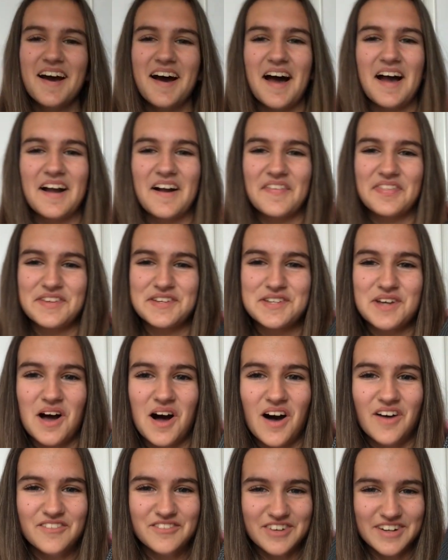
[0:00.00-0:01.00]
I got the
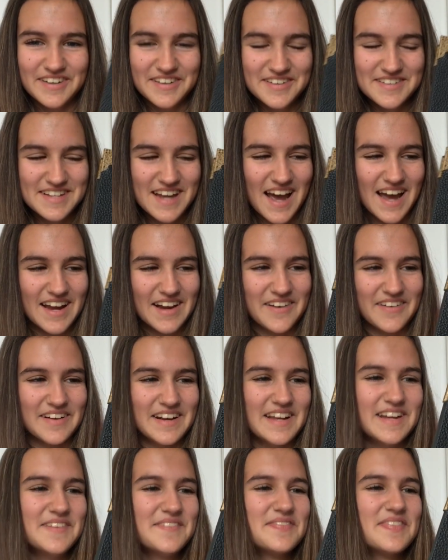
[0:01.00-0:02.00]
Tom Riddle
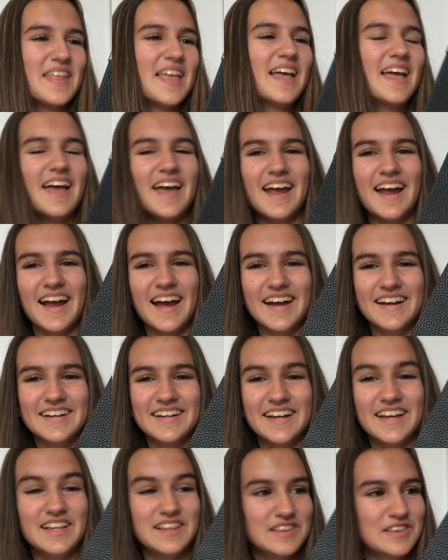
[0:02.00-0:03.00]
diary,
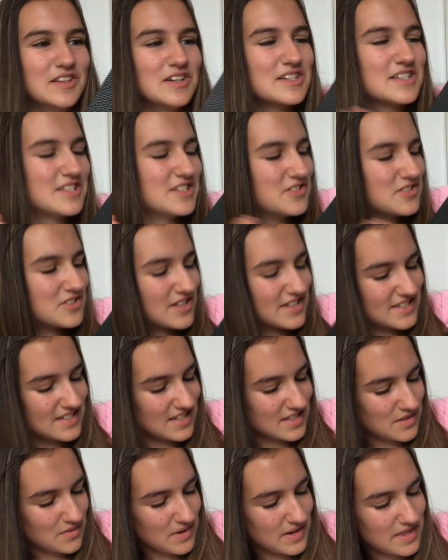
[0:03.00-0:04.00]
and it looks just
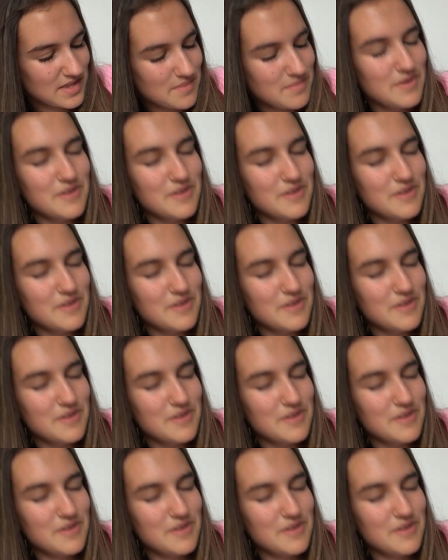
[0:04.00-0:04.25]
like the one in the